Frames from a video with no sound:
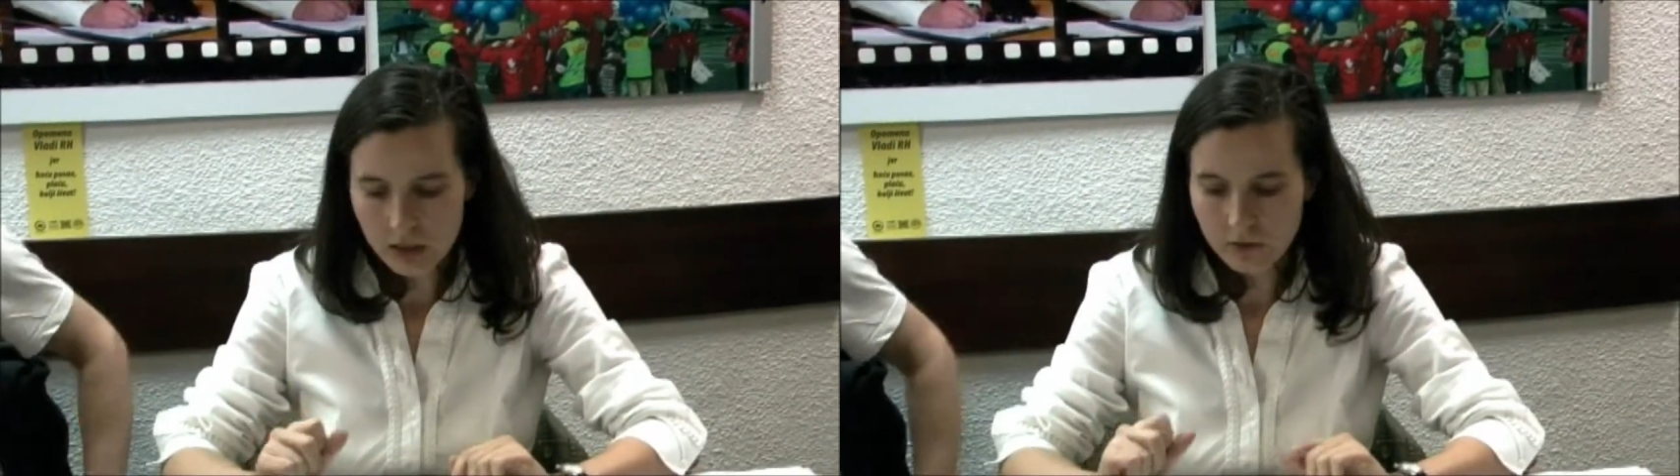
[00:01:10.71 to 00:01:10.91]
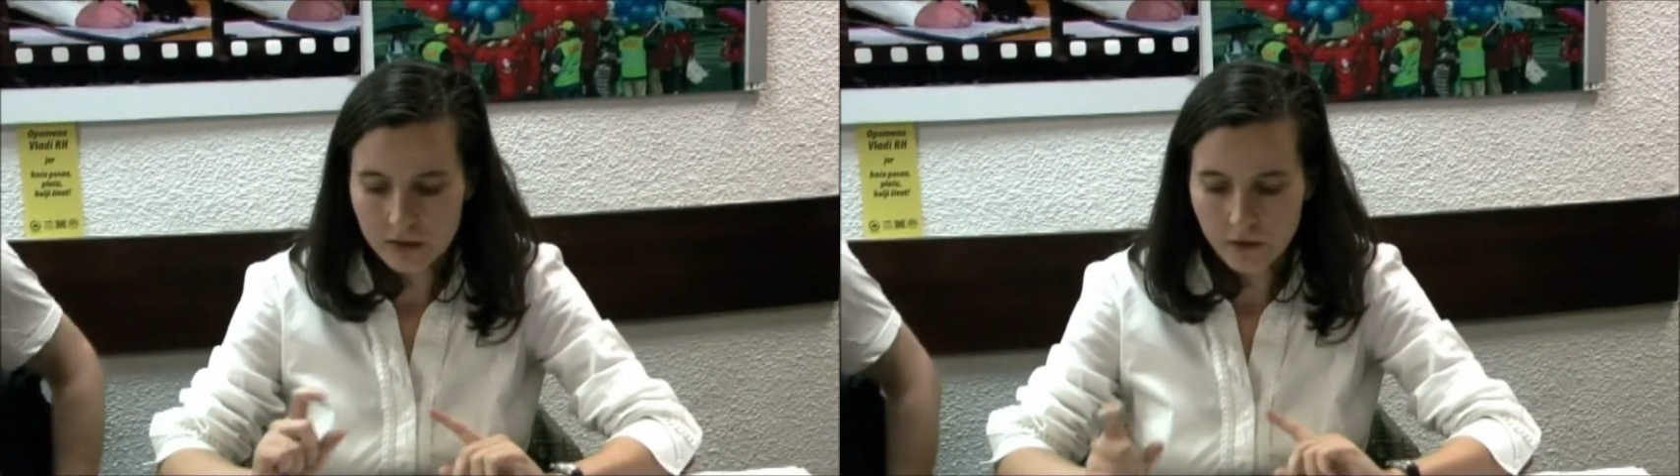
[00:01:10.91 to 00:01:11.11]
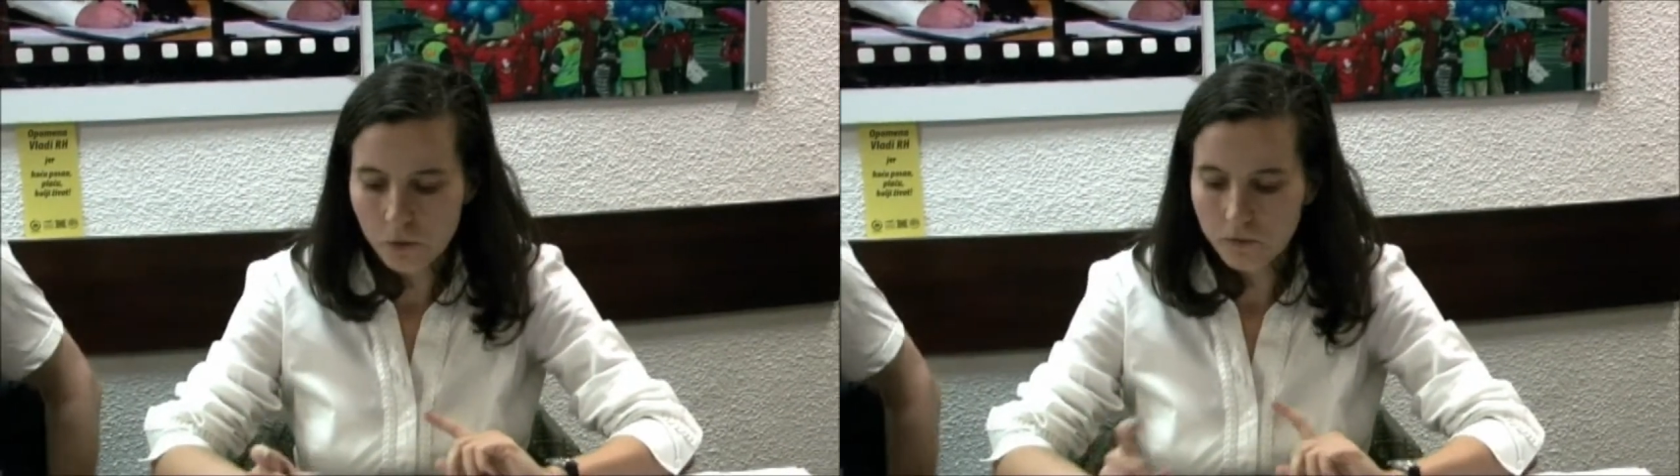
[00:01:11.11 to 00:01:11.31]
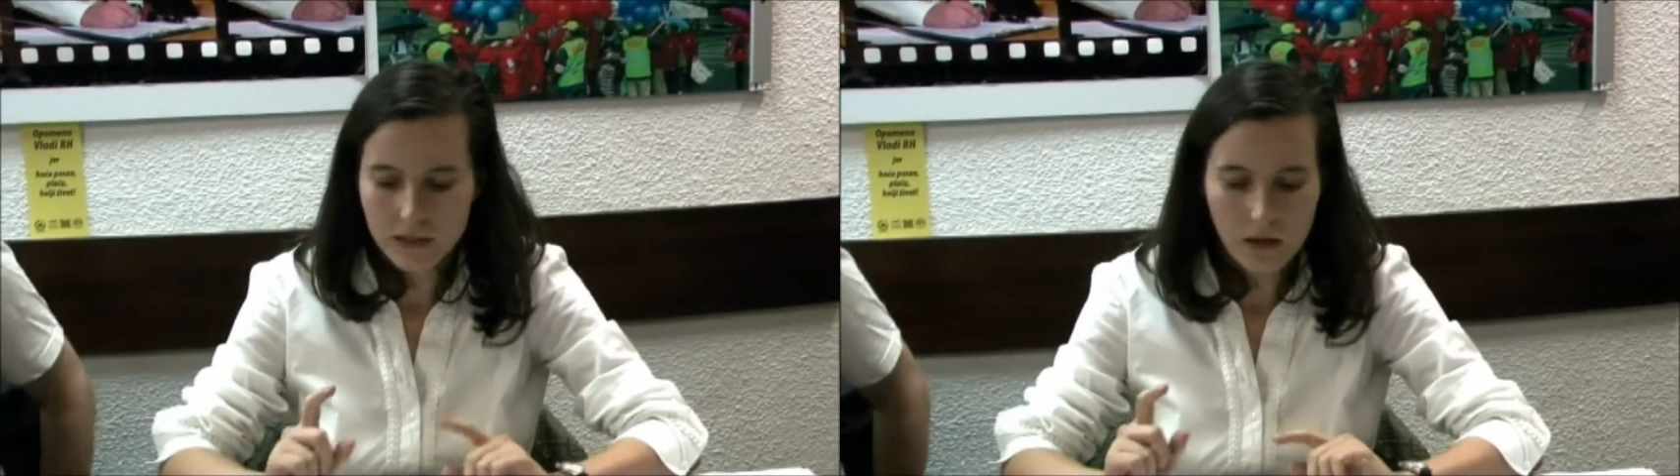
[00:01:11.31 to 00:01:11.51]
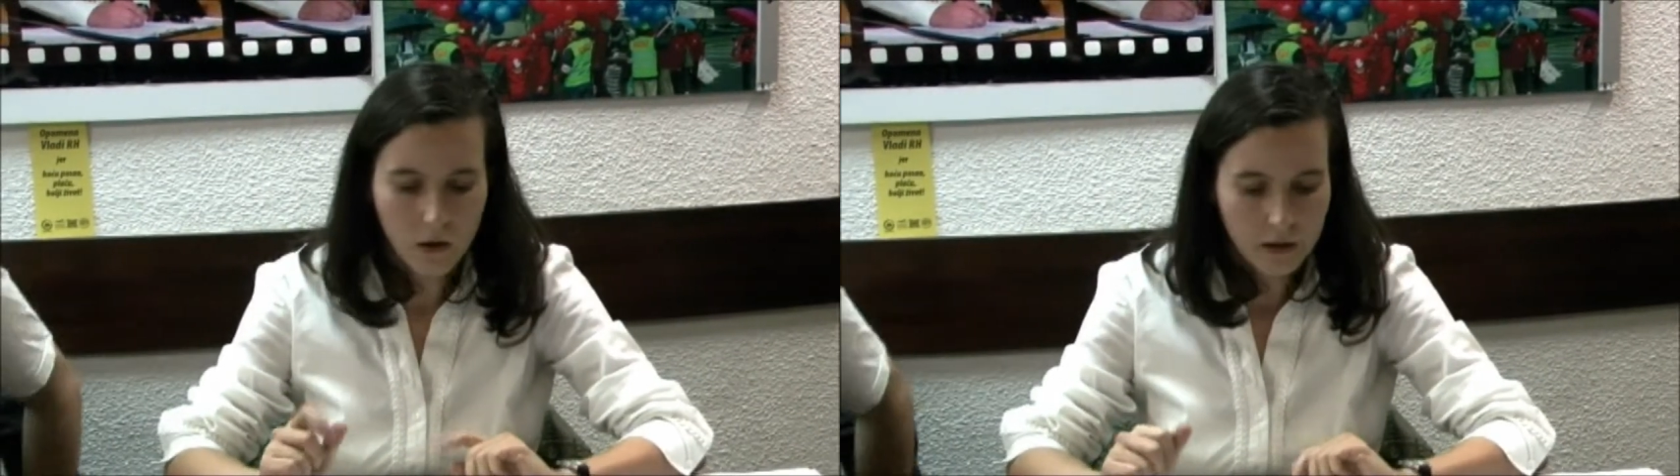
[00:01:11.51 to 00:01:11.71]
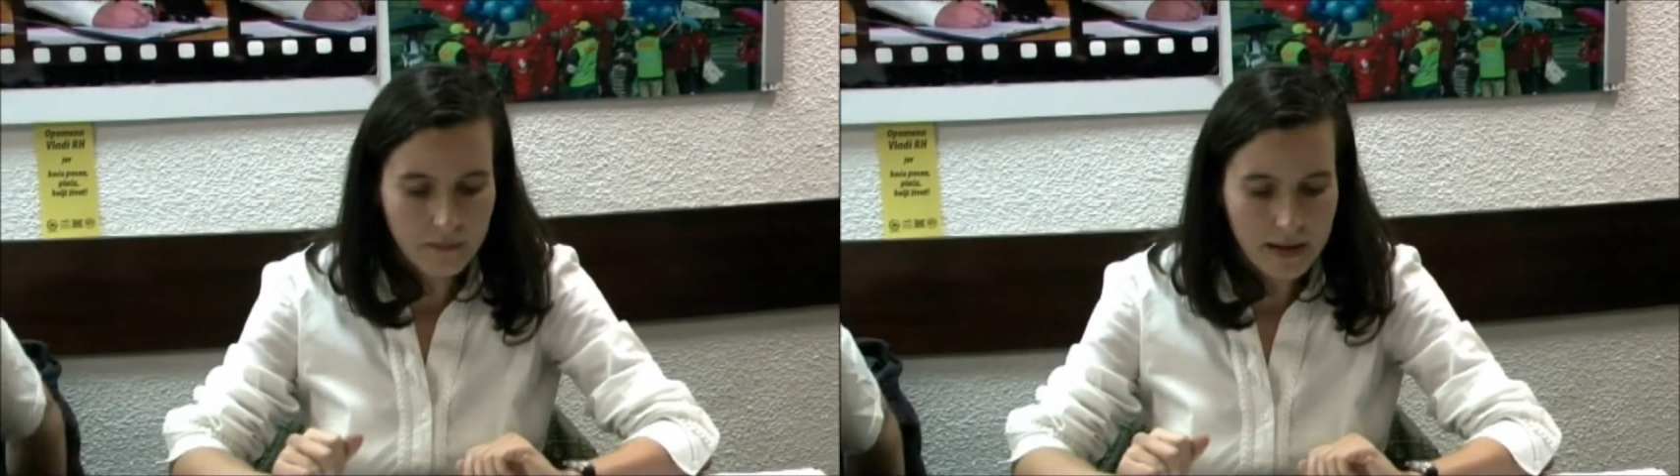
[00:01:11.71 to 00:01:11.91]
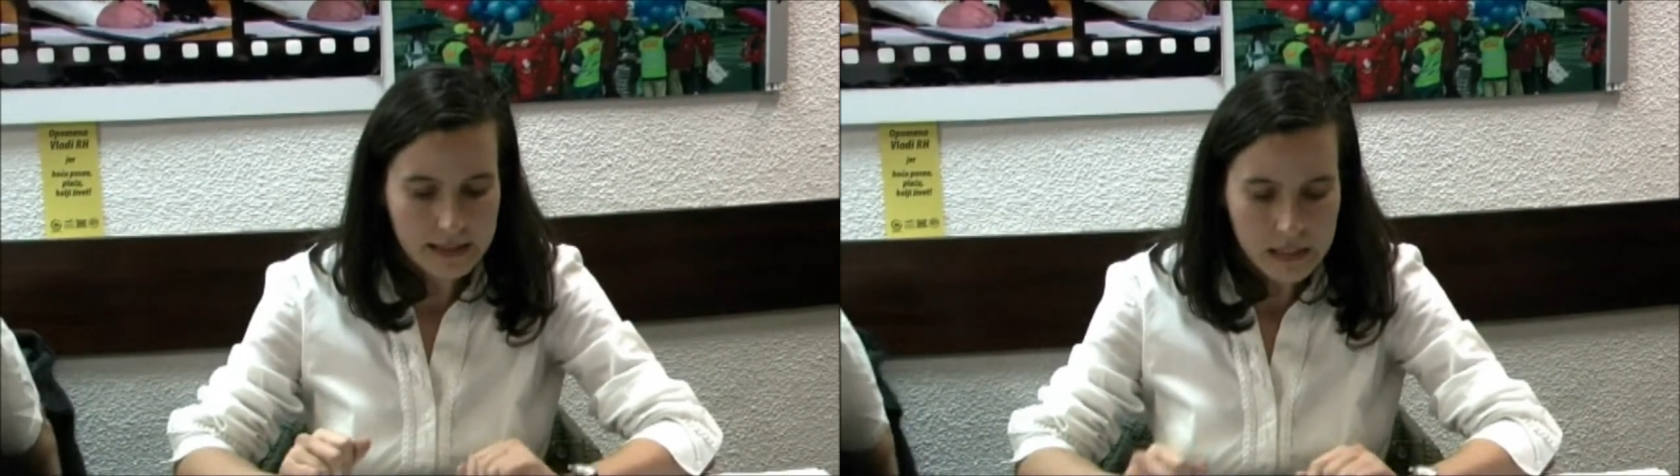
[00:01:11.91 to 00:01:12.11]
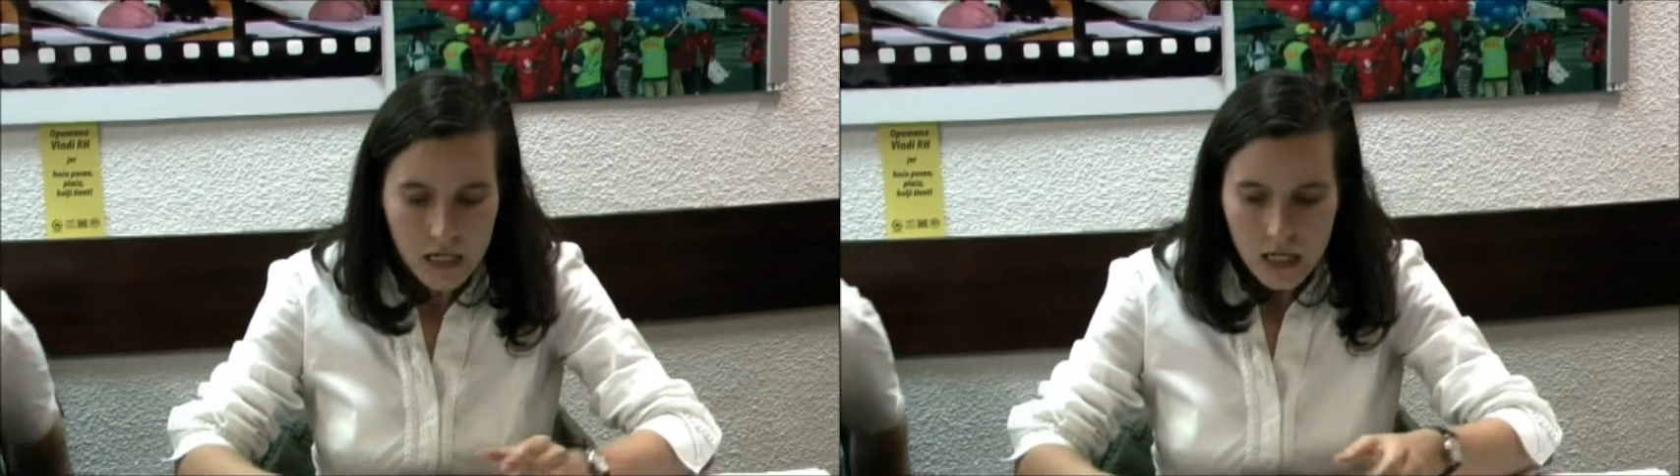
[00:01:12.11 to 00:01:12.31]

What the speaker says: to the core of the argument.